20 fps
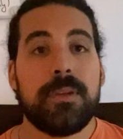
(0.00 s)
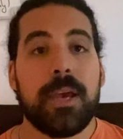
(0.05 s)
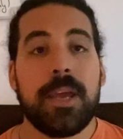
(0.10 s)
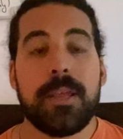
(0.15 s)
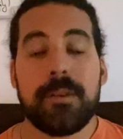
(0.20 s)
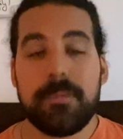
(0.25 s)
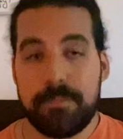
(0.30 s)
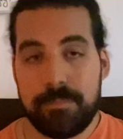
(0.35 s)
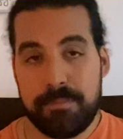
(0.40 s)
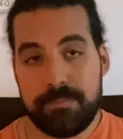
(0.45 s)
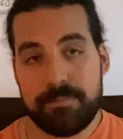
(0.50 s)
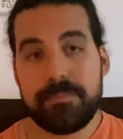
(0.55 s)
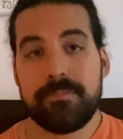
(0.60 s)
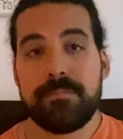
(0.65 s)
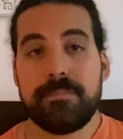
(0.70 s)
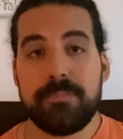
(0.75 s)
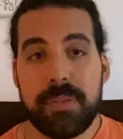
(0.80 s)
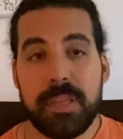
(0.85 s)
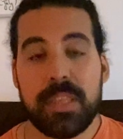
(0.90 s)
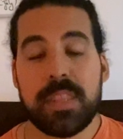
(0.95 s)
And
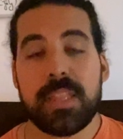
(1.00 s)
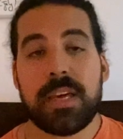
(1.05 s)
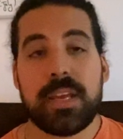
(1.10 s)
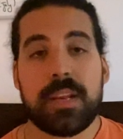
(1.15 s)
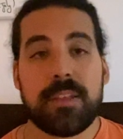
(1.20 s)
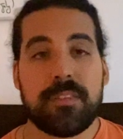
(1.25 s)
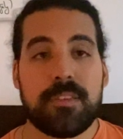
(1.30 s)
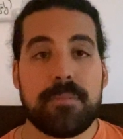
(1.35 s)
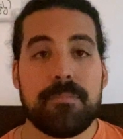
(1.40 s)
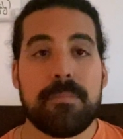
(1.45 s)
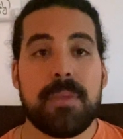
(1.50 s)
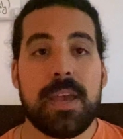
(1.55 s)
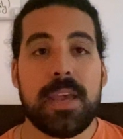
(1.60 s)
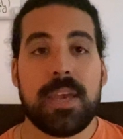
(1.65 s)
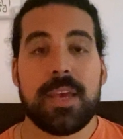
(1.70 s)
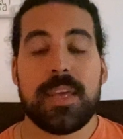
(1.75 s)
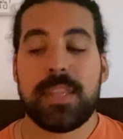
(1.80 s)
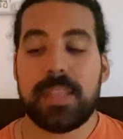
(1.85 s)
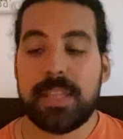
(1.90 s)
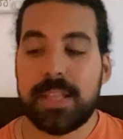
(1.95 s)
be that as it
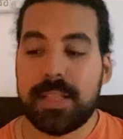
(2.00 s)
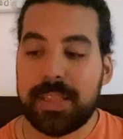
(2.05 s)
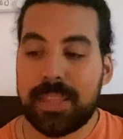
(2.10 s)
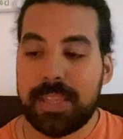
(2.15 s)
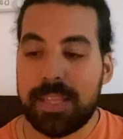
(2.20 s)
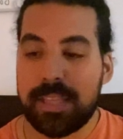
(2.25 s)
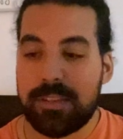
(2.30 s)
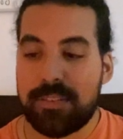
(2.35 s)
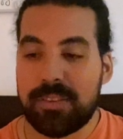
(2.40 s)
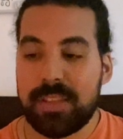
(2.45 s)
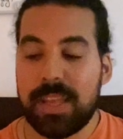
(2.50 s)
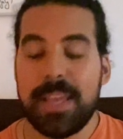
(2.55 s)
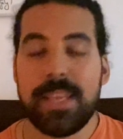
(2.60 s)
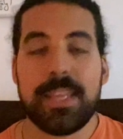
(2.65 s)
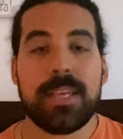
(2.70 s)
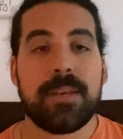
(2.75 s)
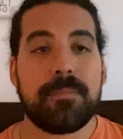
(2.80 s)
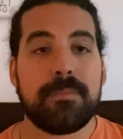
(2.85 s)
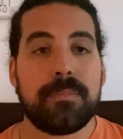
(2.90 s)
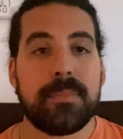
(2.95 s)
may, that the
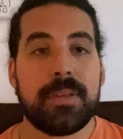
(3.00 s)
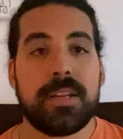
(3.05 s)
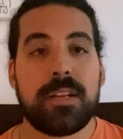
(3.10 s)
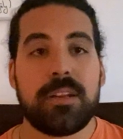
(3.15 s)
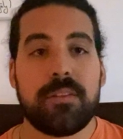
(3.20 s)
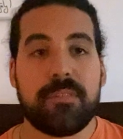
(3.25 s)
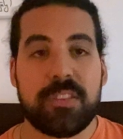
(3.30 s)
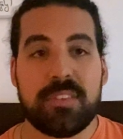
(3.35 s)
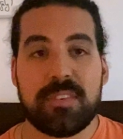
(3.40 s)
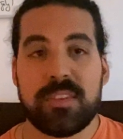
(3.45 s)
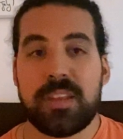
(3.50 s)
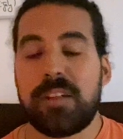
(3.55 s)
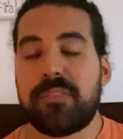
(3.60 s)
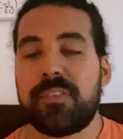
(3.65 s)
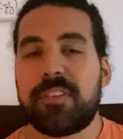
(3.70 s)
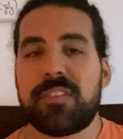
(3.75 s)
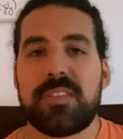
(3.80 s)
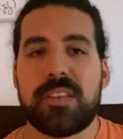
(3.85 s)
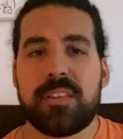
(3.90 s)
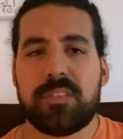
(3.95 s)
stadium in and of itself
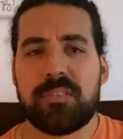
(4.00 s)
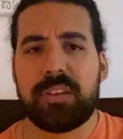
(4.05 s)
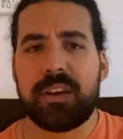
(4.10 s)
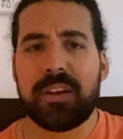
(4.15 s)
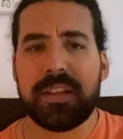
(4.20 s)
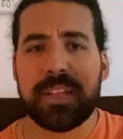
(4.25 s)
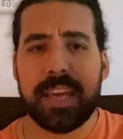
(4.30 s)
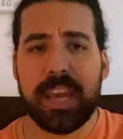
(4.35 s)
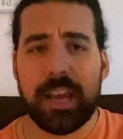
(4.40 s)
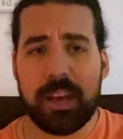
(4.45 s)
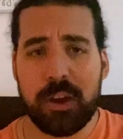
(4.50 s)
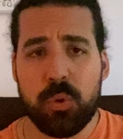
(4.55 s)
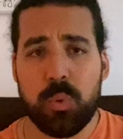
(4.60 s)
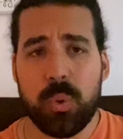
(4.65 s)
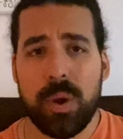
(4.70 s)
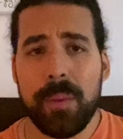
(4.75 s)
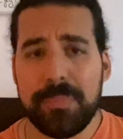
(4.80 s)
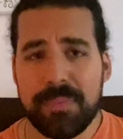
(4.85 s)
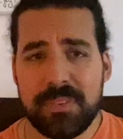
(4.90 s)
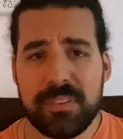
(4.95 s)
isn't necessarily
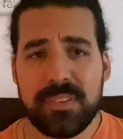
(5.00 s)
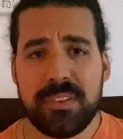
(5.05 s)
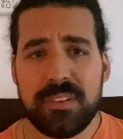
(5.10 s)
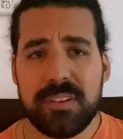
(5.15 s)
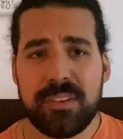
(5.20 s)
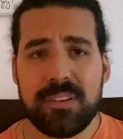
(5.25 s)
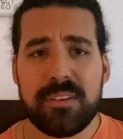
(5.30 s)
equipped